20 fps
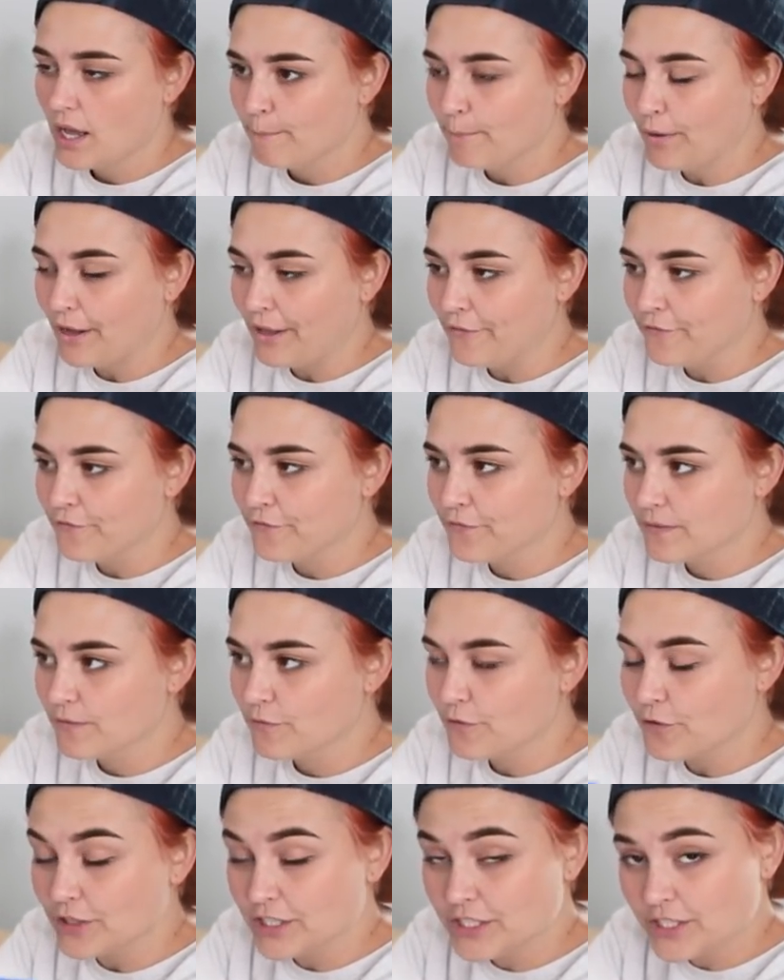But
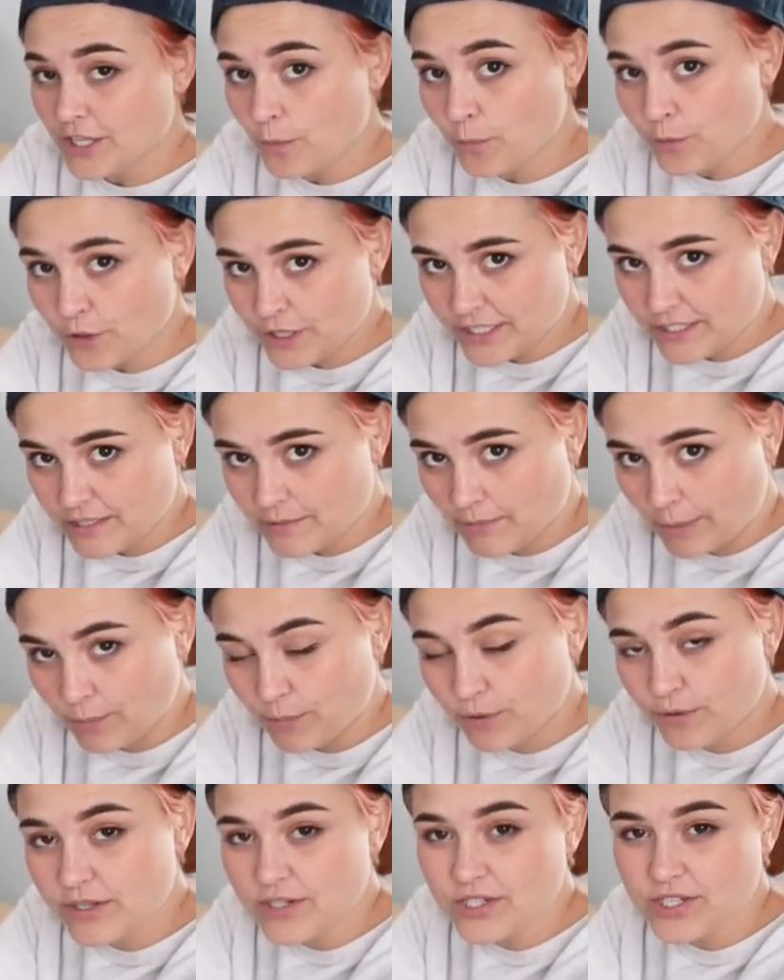for some reason, my
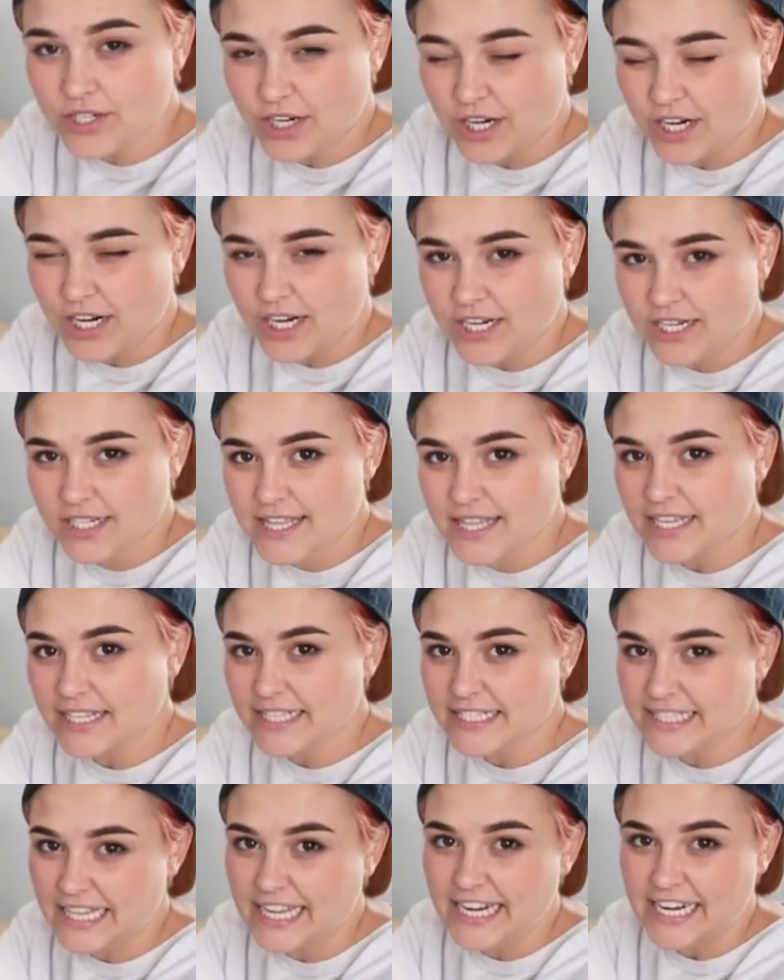printer
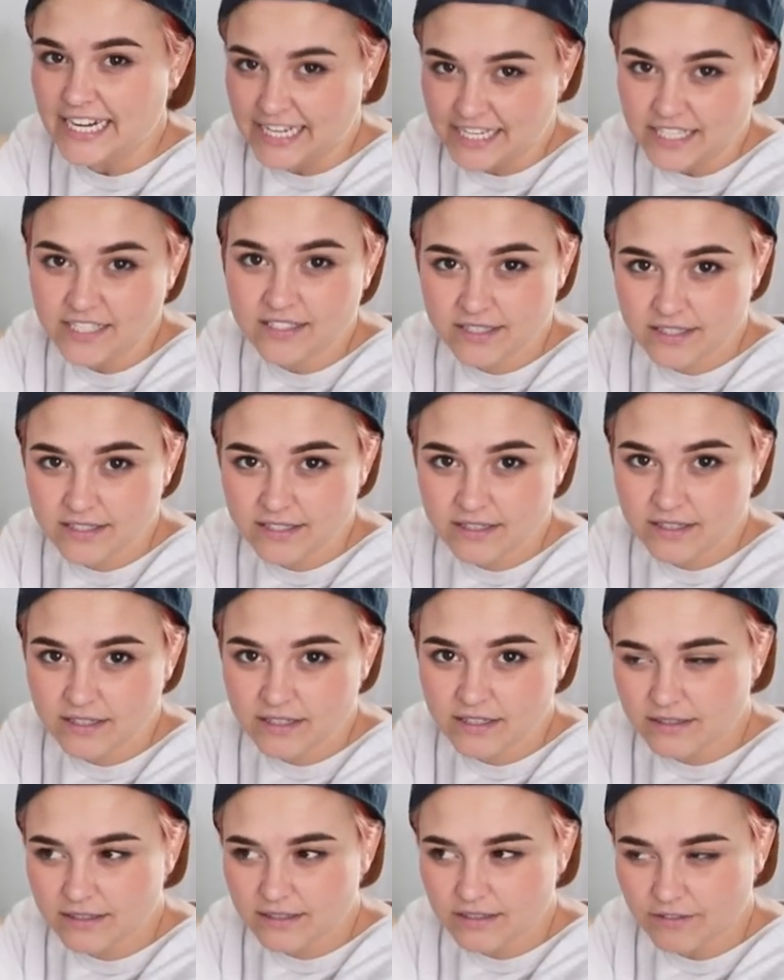thinks that it is
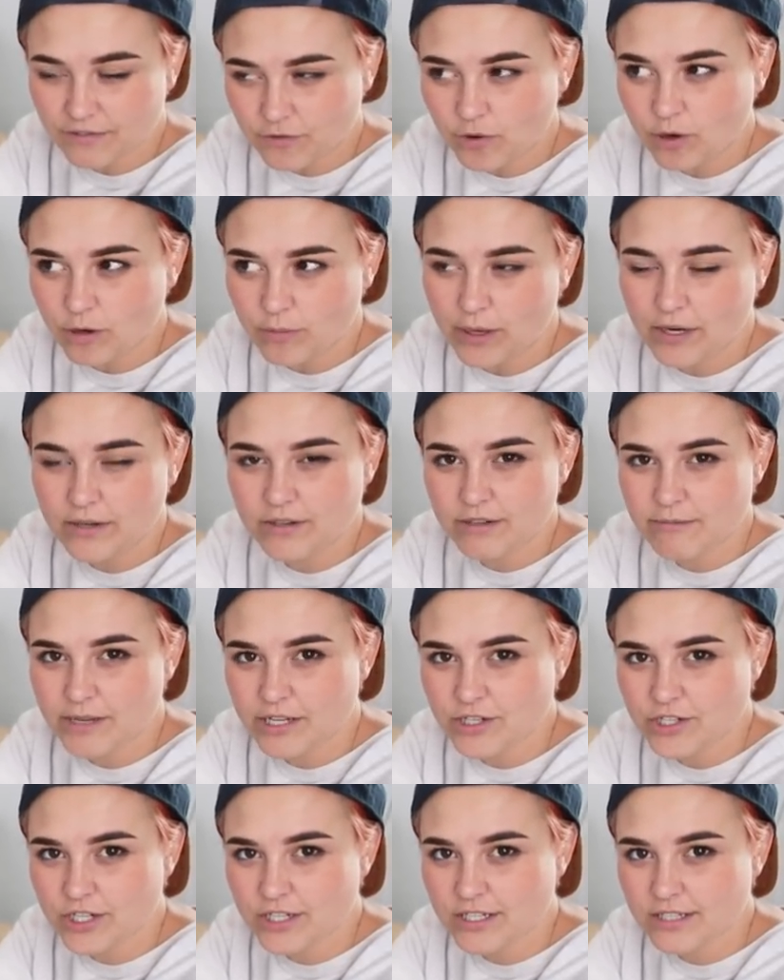the 4-bar
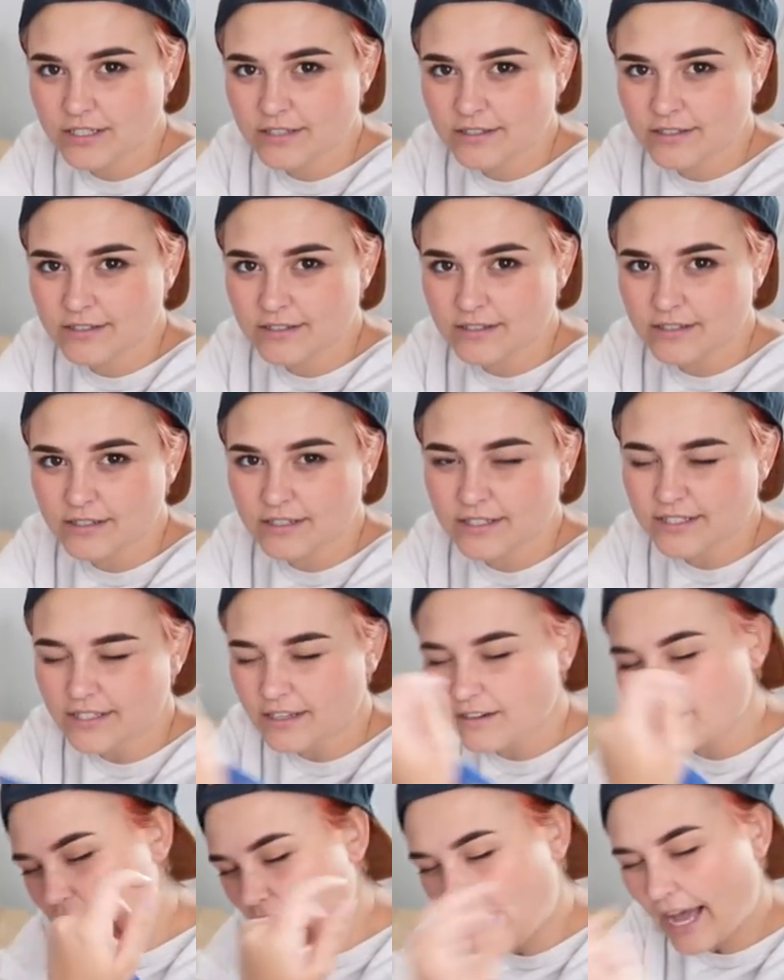dimensions
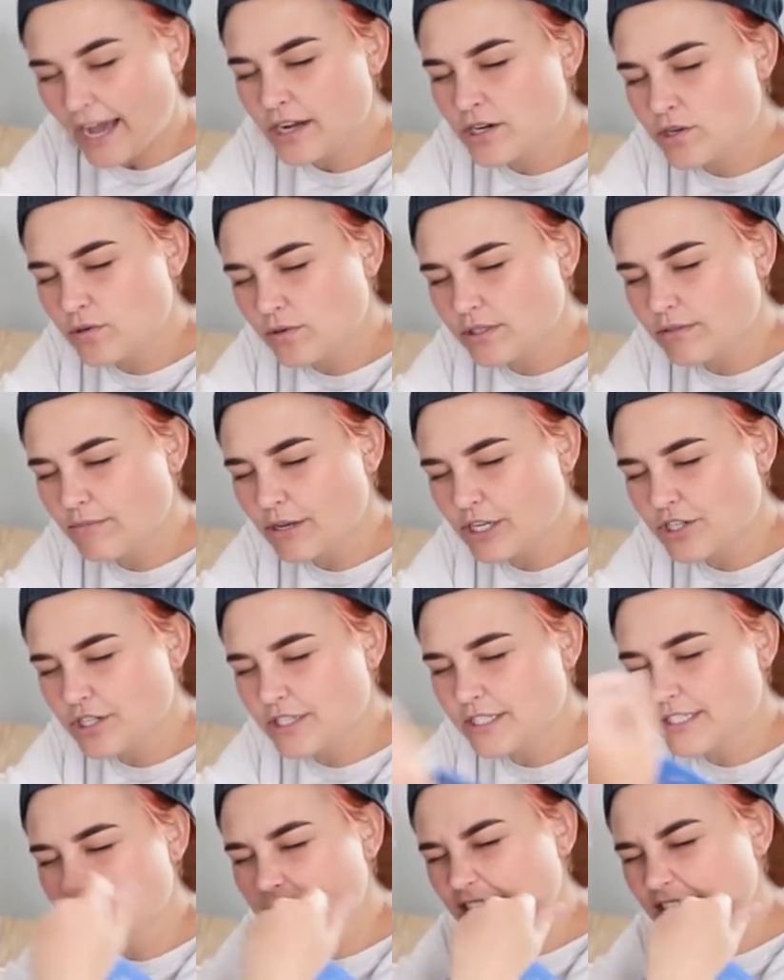instead of the actual dimensions